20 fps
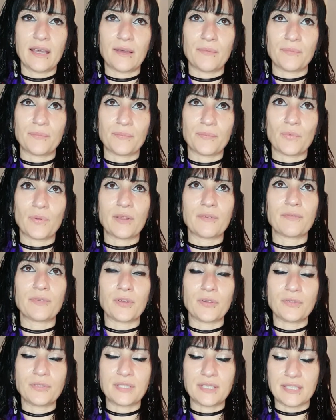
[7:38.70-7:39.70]
what I've
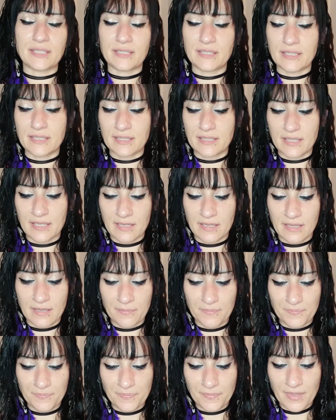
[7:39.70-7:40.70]
noticed is that
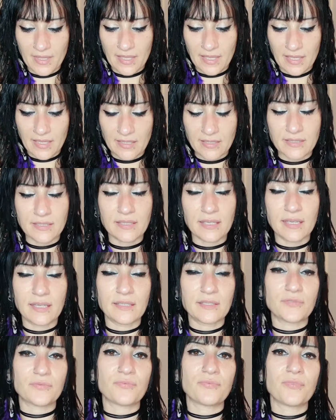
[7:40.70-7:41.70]

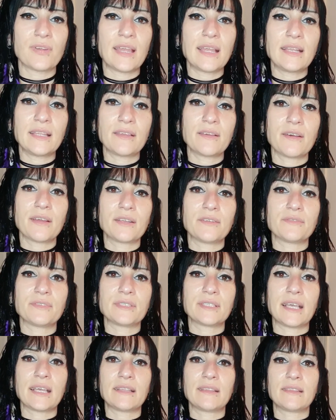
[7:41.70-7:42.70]
it's rarely kind of
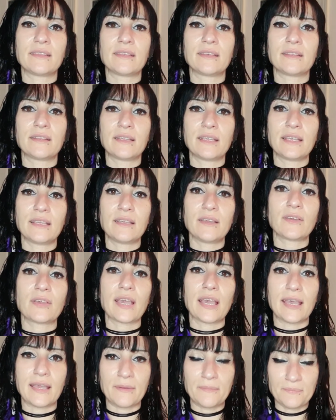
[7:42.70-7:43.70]
said that,
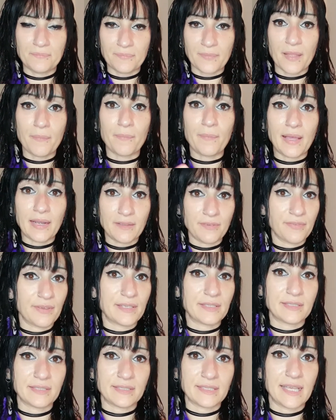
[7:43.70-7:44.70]
okay,
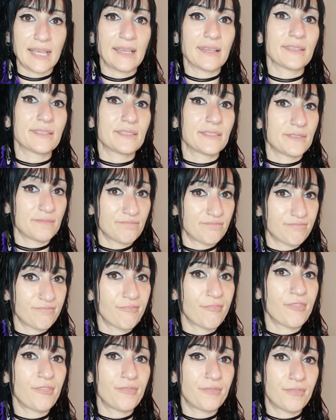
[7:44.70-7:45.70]
manifest the text,
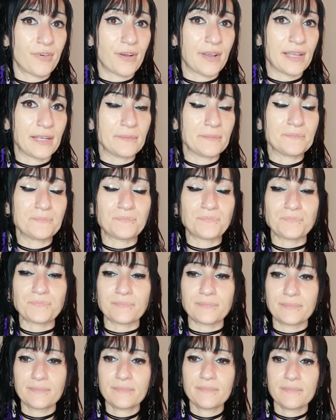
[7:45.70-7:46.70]
fine.
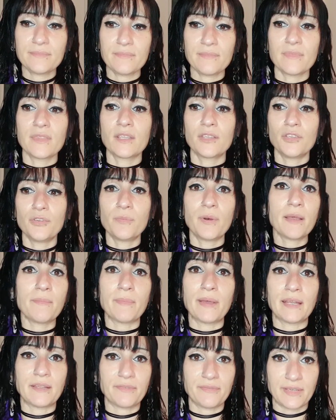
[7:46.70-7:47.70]
You
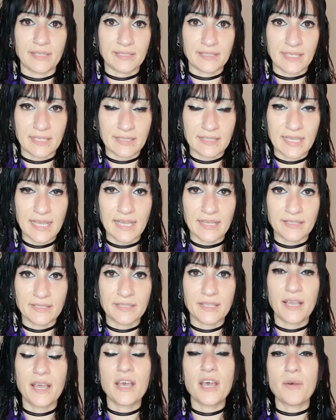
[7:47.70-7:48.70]
might manifest that
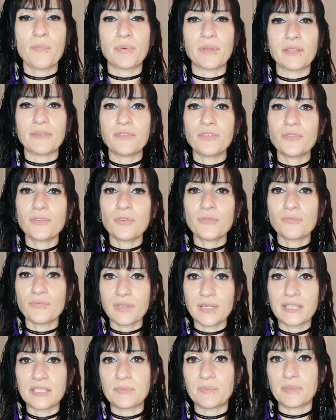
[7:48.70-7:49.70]
text. But if you're not
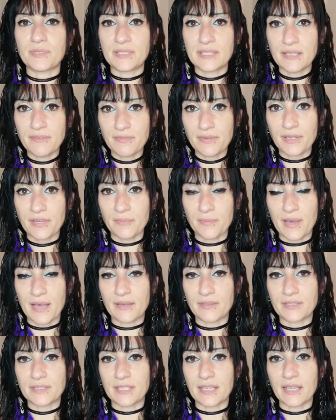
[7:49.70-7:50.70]
really specific
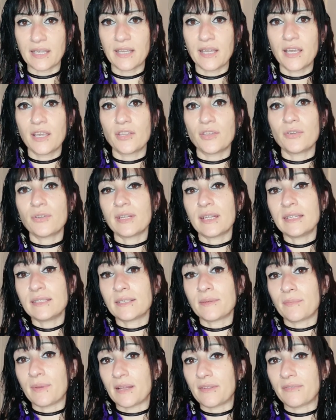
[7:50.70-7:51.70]
about it, you could
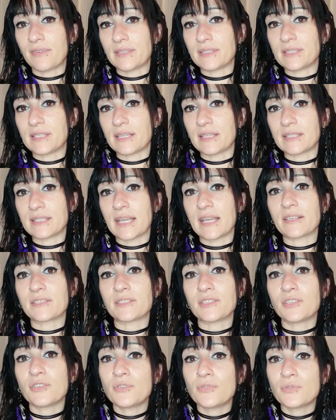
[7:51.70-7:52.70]
end up manifesting a
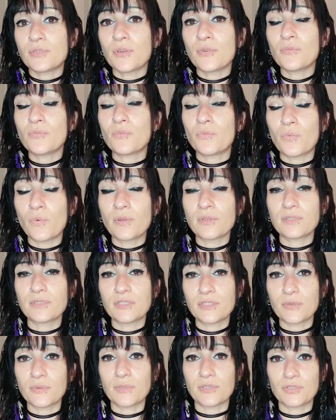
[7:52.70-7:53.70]
text that you don't
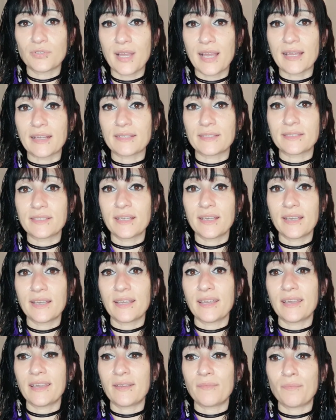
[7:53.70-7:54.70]
want to attract.
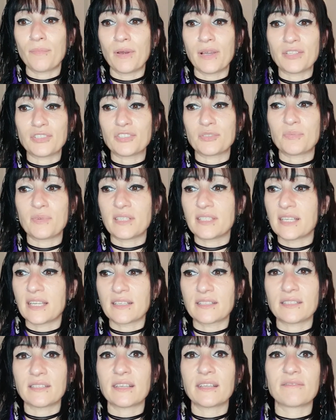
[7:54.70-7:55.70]
It might just be a
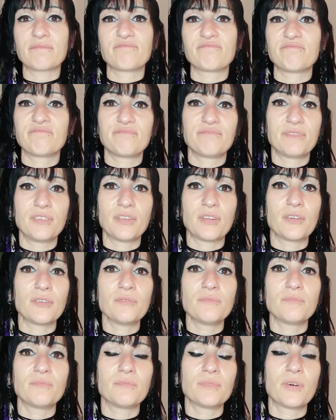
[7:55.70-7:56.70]
text like, you
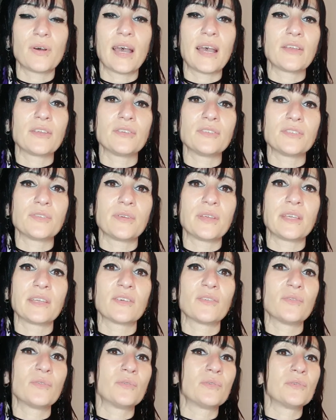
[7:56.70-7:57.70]
know, or how are you
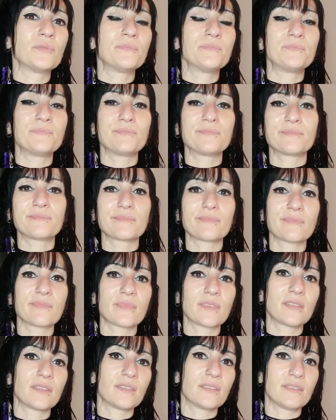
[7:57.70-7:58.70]
doing? Or
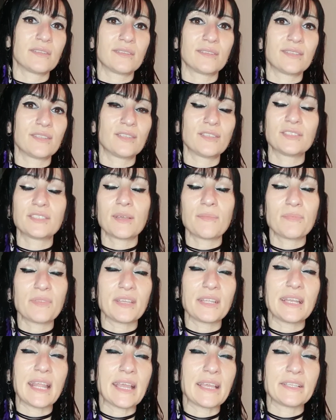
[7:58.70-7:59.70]

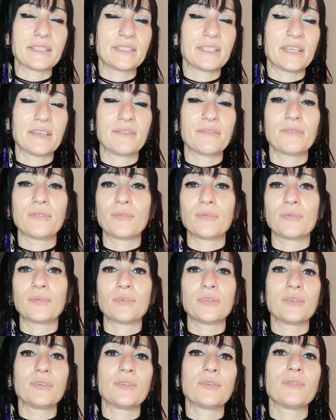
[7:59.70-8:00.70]
something negative,
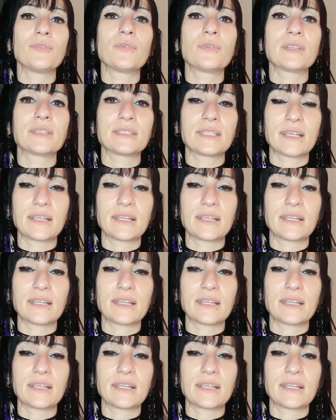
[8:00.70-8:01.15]
or, you know, not